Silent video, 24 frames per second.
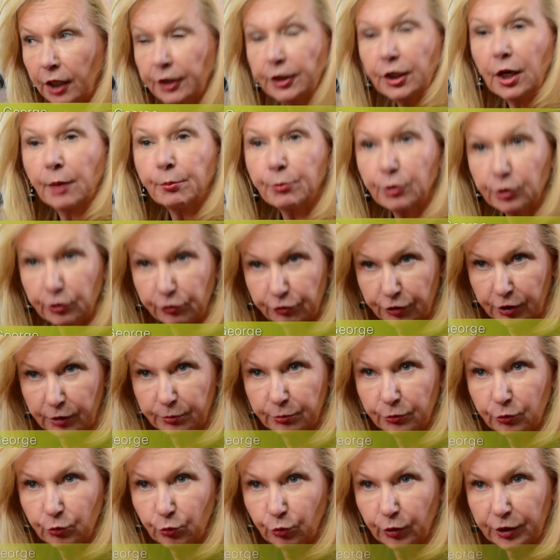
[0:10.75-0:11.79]
a number of
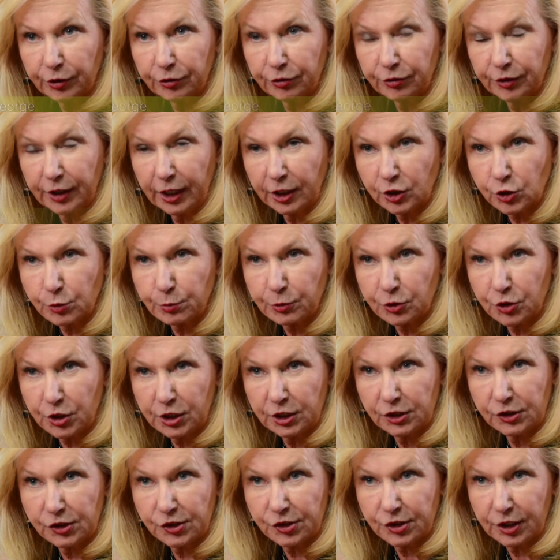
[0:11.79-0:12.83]
them with
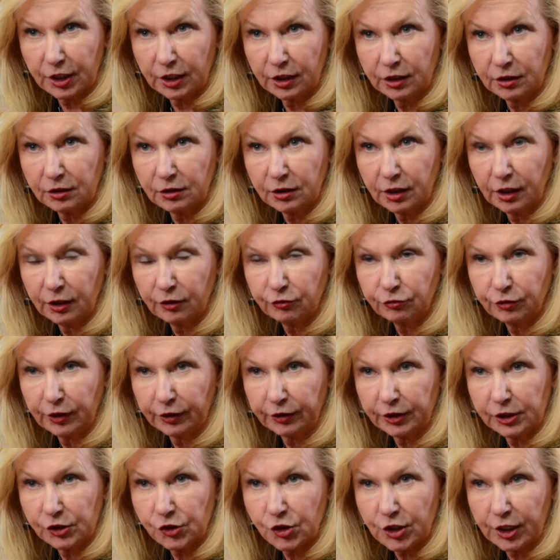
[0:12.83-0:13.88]
expertise in uh,
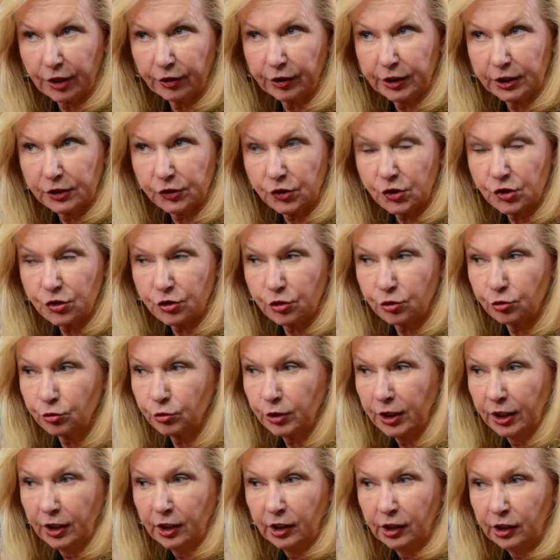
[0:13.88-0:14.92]
various areas. So,
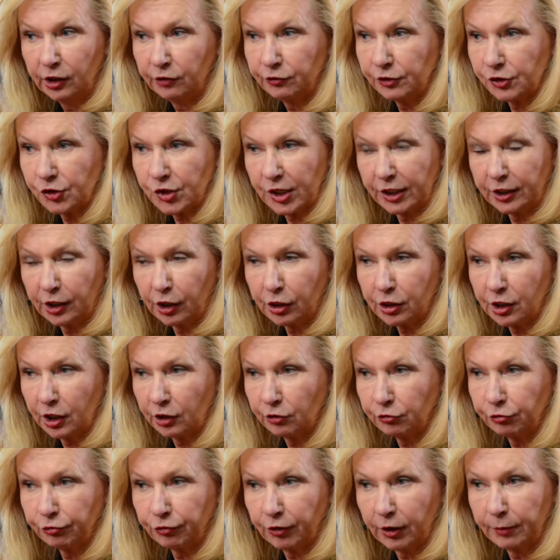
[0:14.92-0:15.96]
if it's
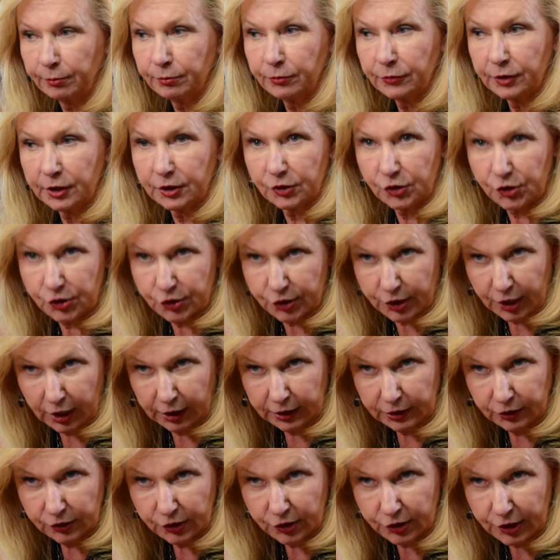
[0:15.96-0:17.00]
anything from the
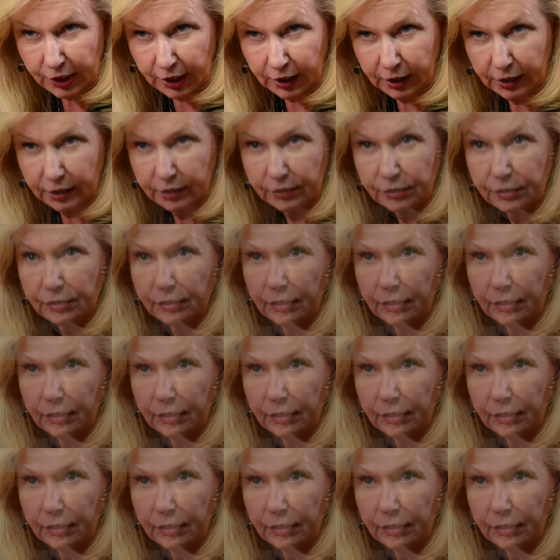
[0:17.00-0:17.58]
design side,